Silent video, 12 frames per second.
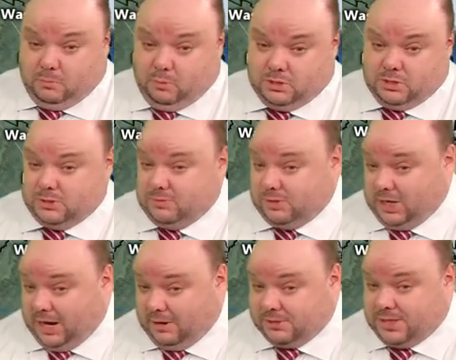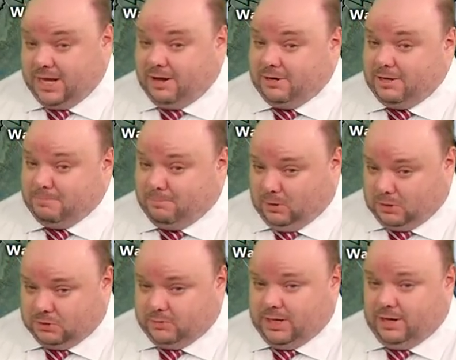portions of Giles County,
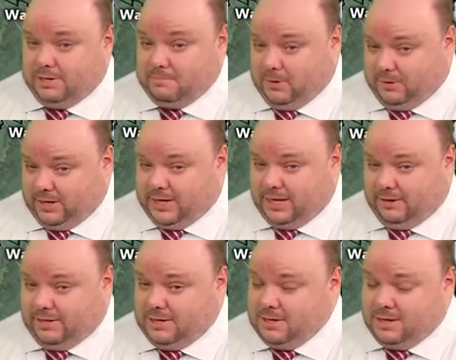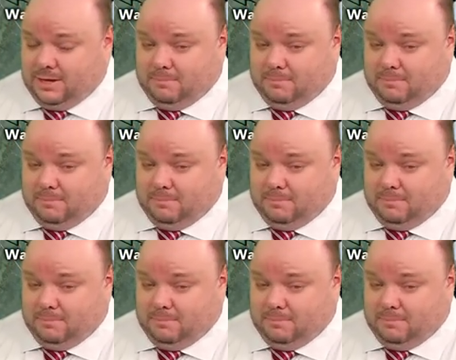Marshall County, Murray County